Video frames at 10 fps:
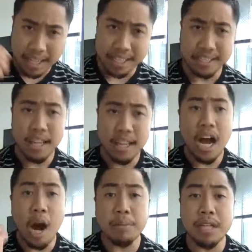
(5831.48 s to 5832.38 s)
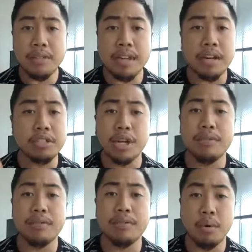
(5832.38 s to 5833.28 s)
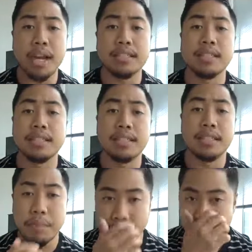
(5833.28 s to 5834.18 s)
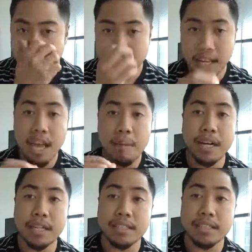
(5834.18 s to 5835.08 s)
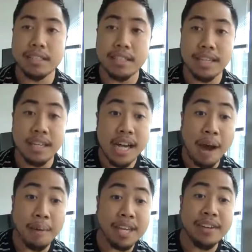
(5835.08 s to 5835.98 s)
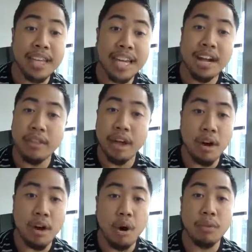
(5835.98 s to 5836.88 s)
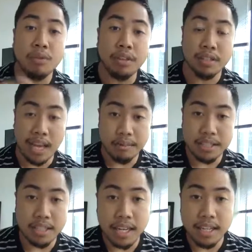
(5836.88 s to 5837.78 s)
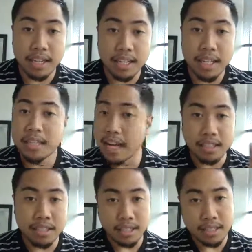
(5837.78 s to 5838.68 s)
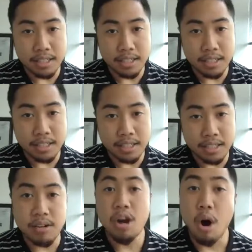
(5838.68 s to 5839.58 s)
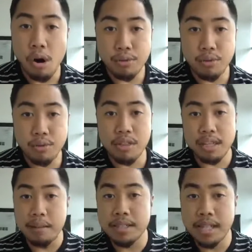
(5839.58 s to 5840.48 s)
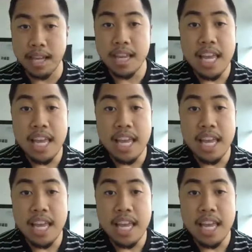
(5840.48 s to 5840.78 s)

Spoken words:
is I'm giving out trade forecasts on a consistent basis. But here's the thing. I'm giving it out at all throughout the times of the day, not just London session now, all throughout the times of the day.